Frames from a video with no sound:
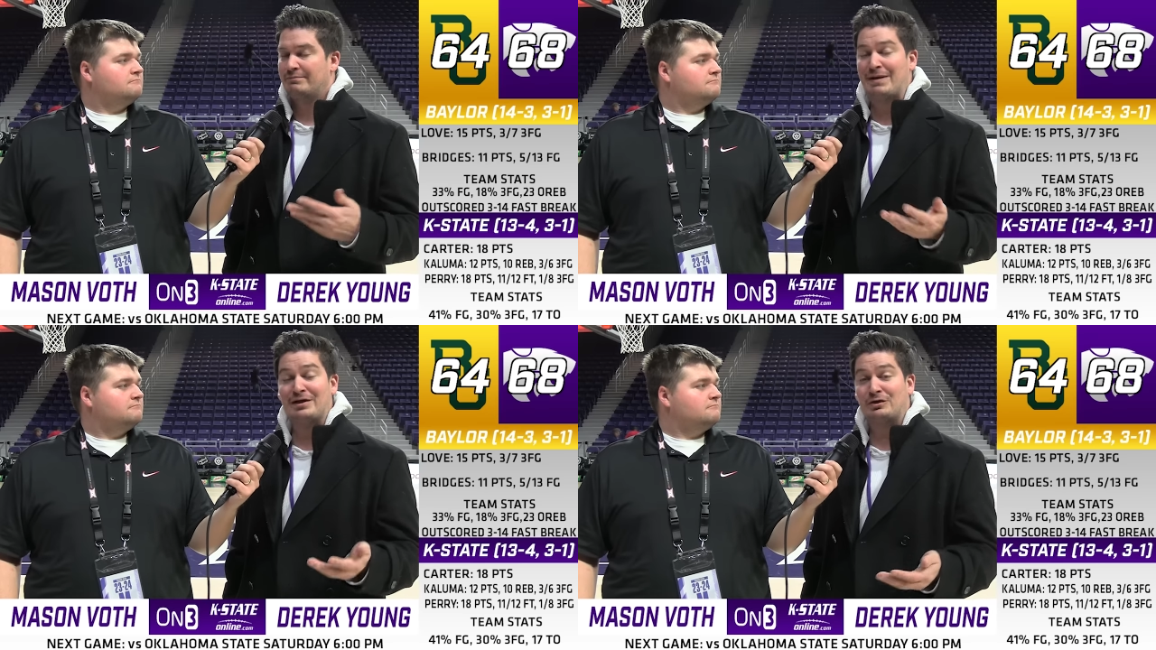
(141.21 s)

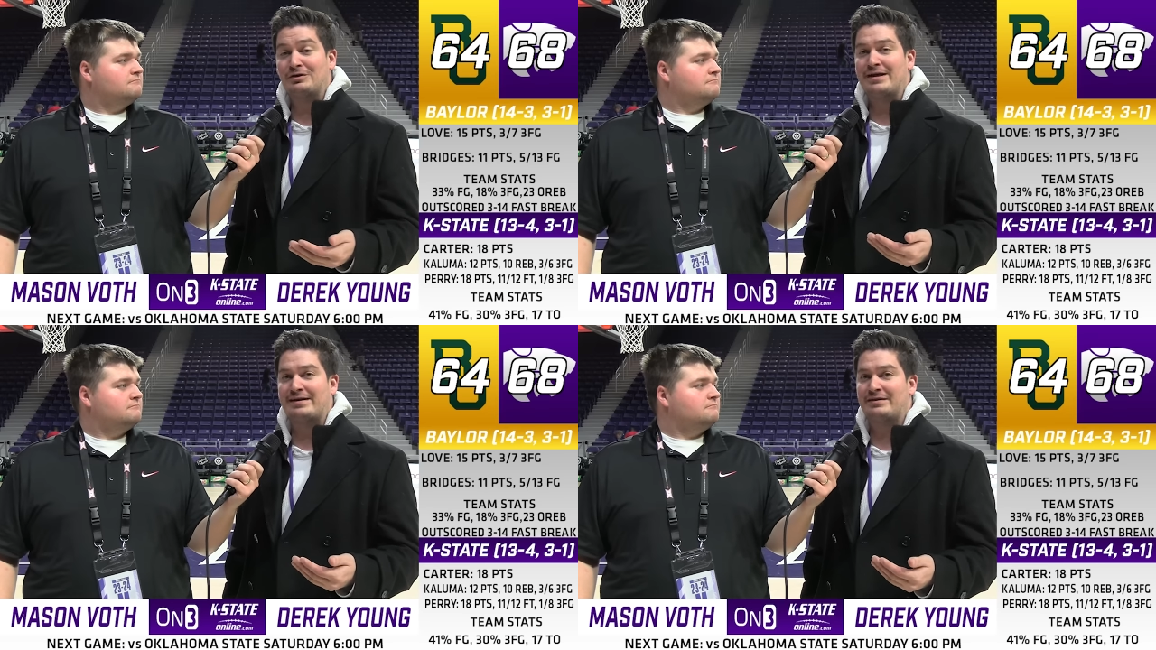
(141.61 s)

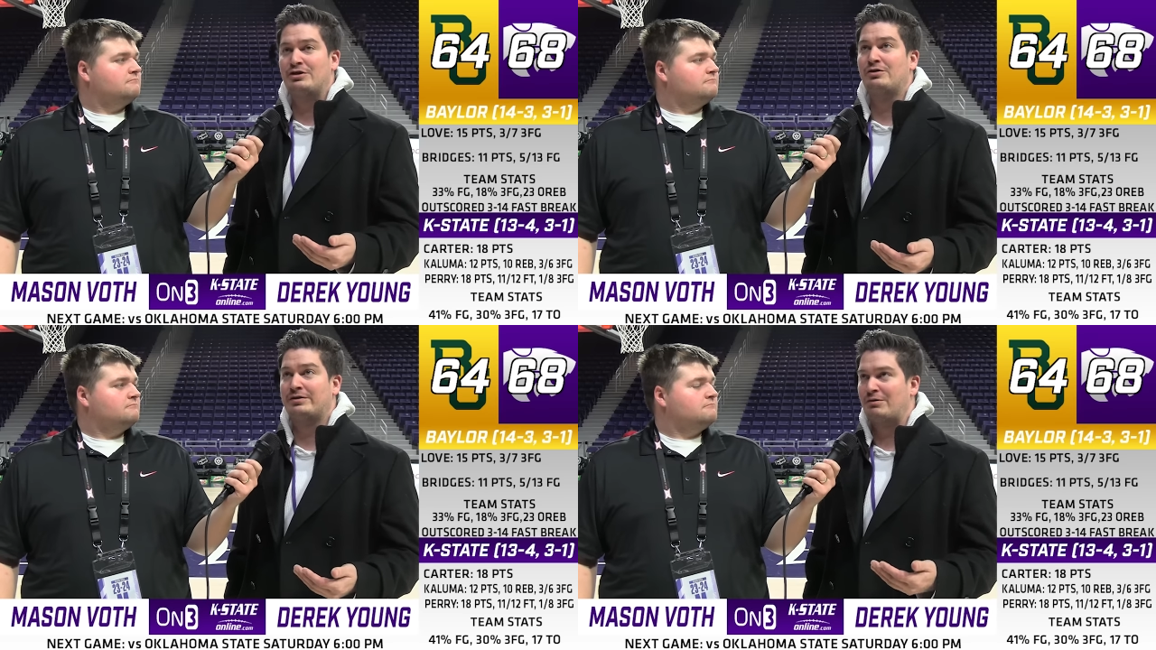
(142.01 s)
Speaker 1: Baylor that
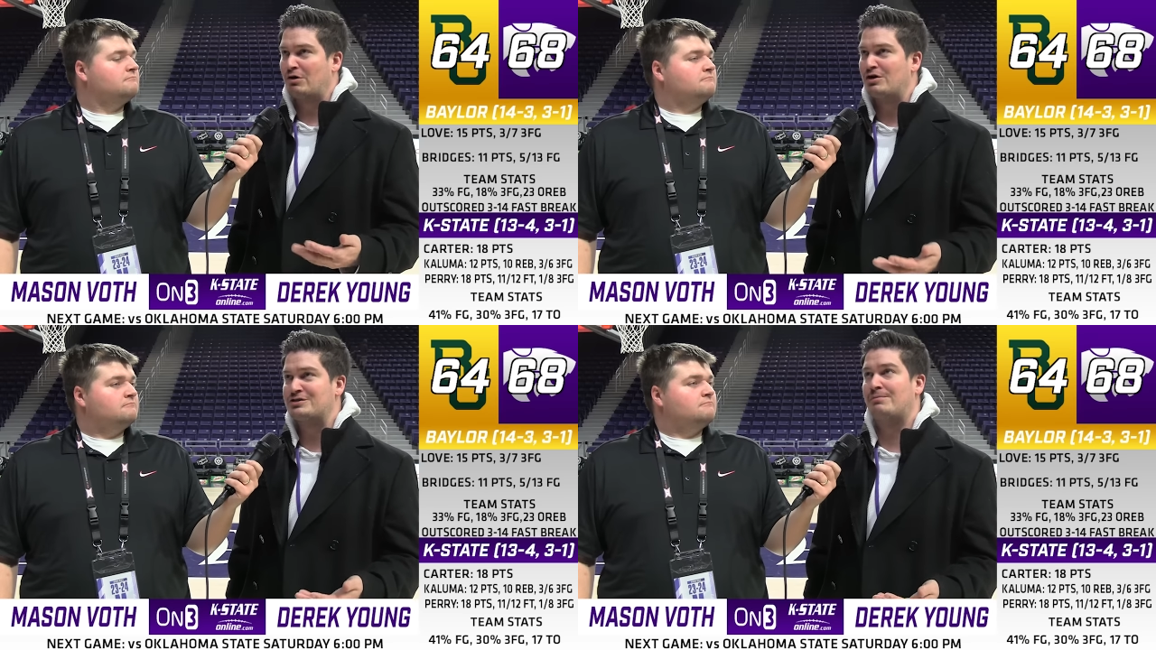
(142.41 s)
could, they
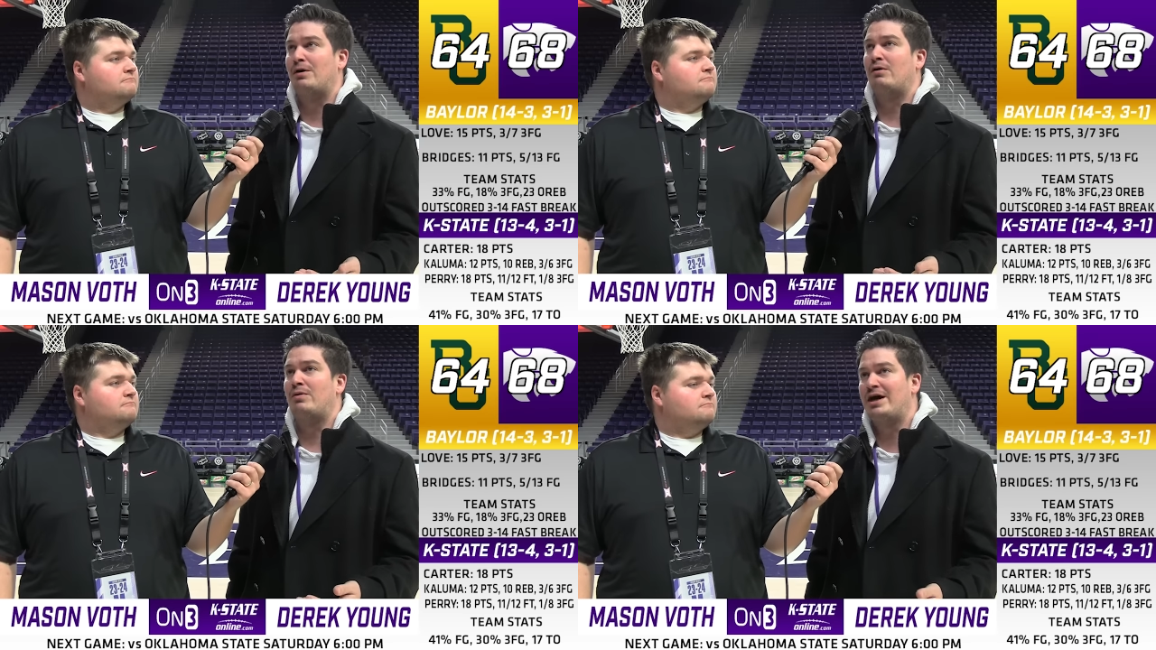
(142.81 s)
were also
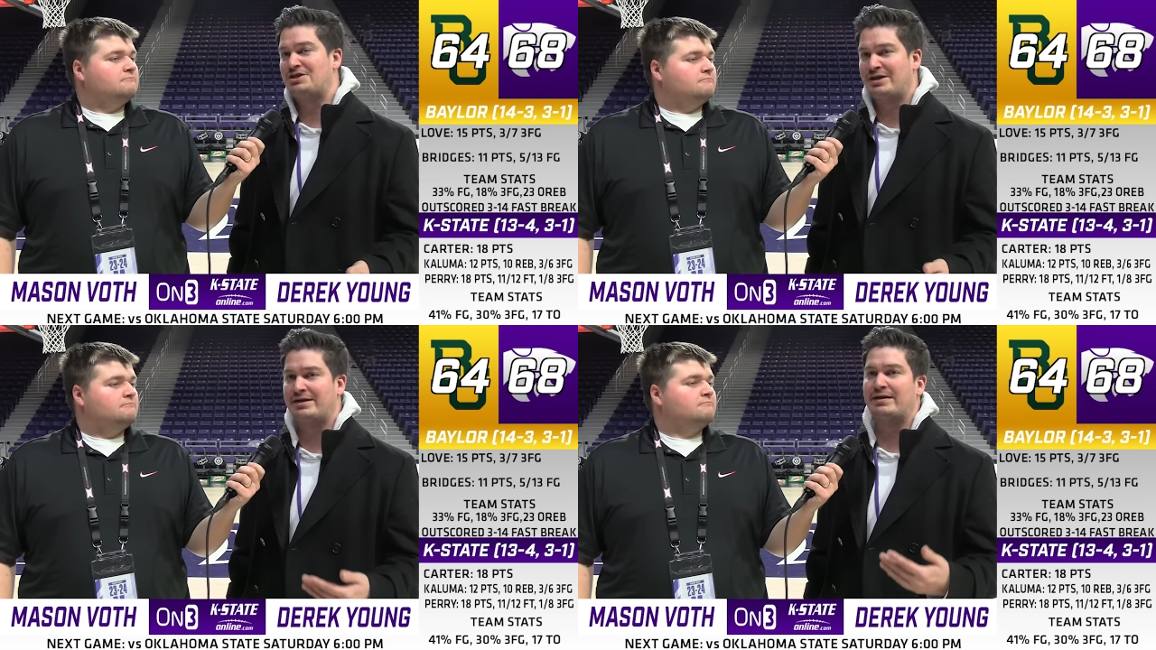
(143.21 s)
ball
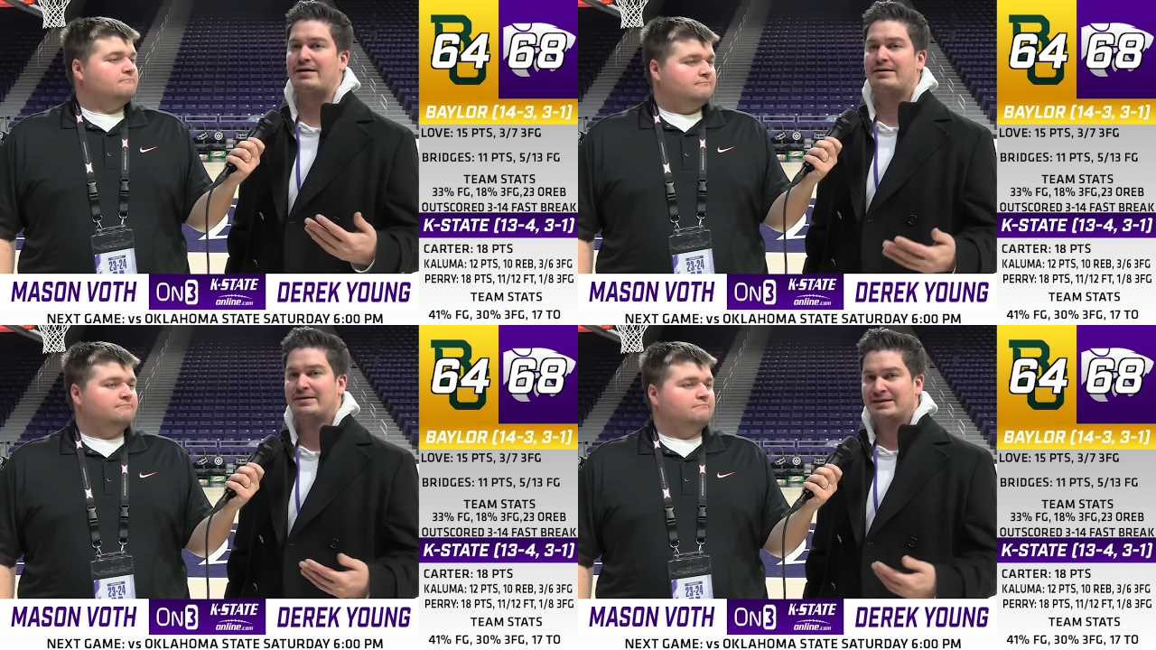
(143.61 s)
watching,
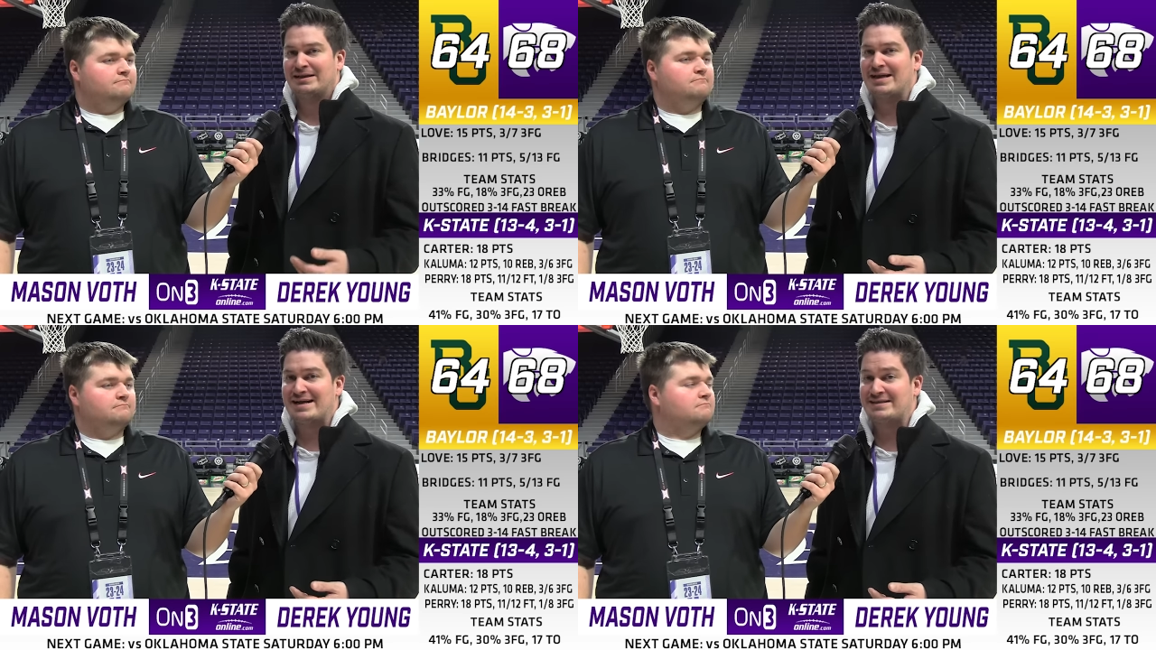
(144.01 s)
uh,
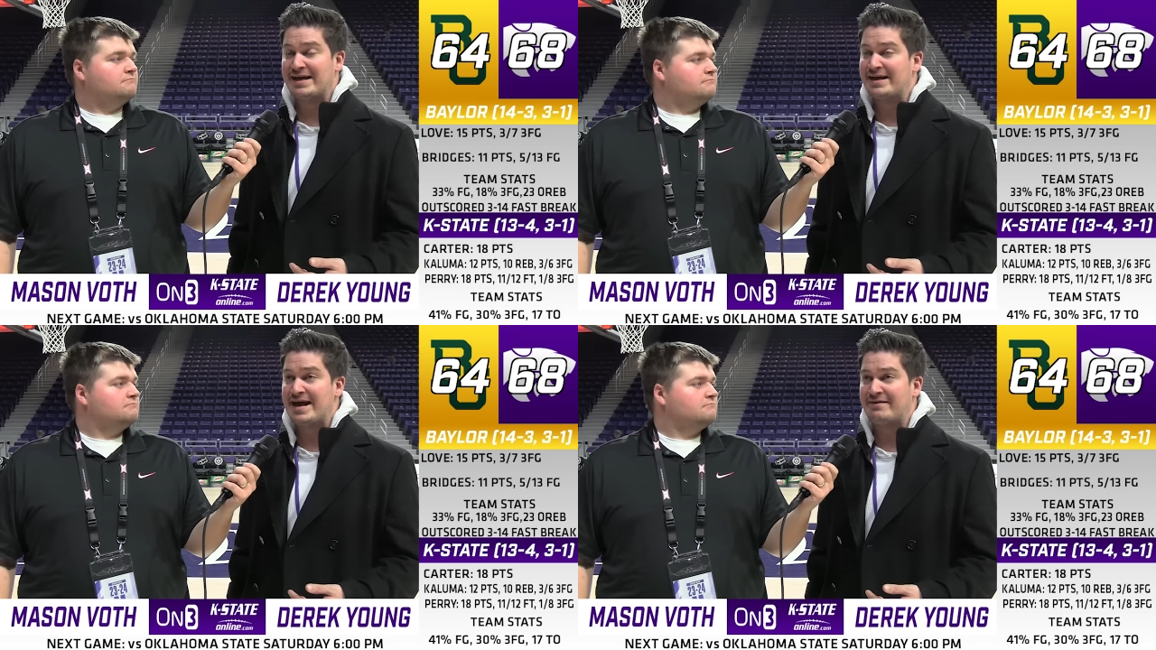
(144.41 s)
legs
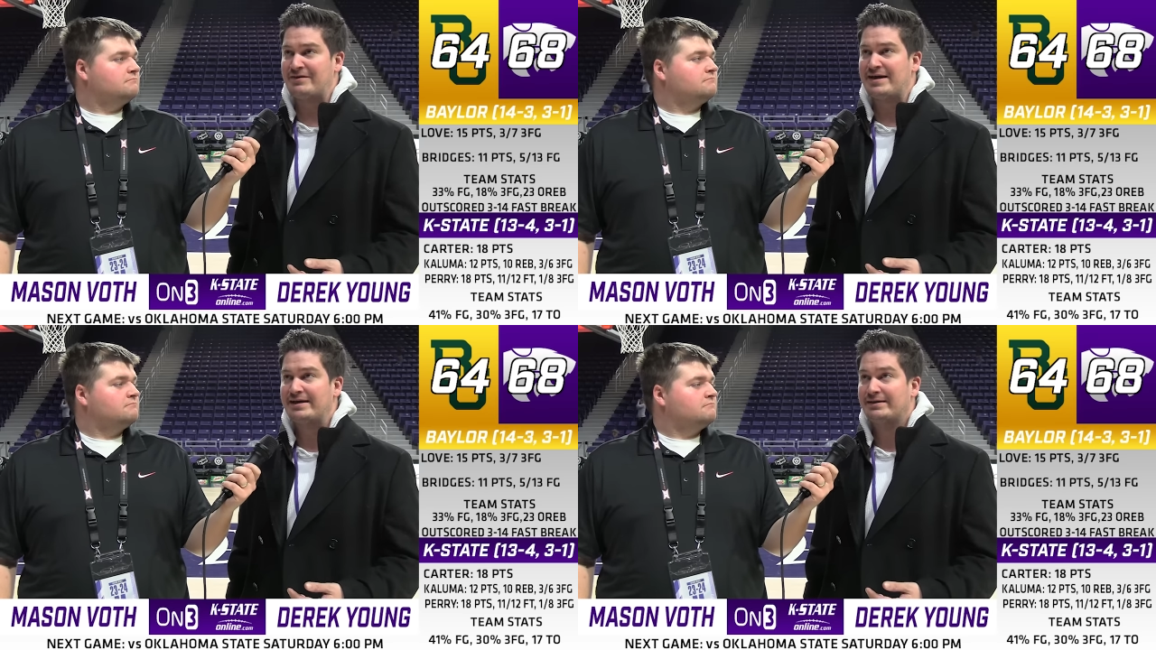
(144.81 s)
getting
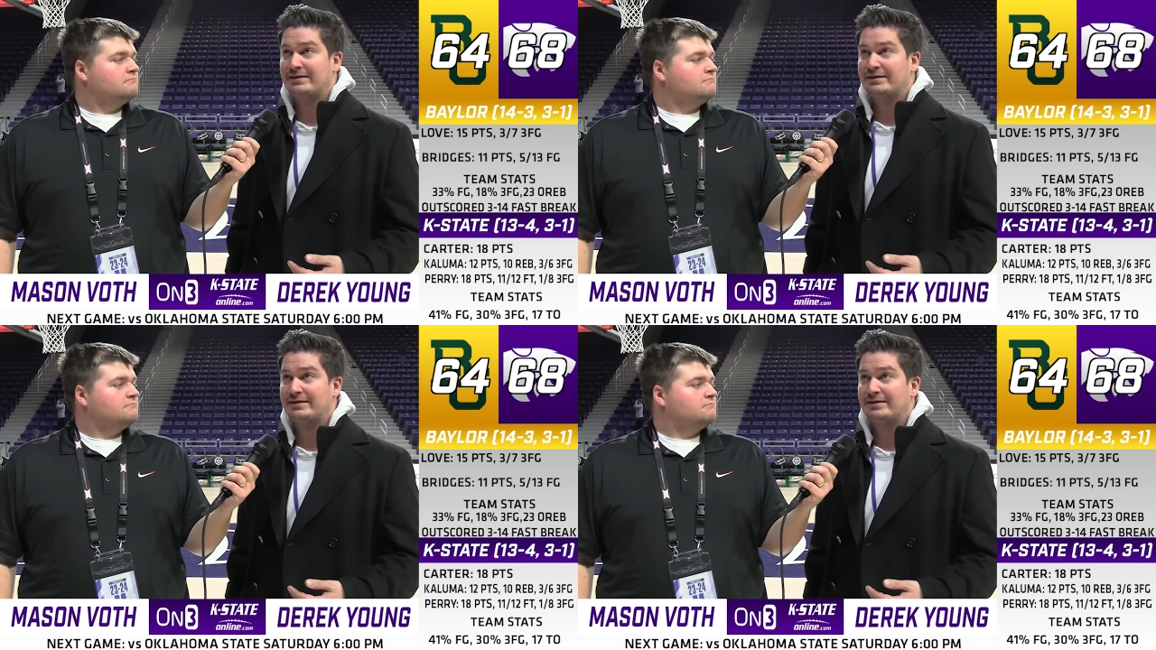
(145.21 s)
heavy.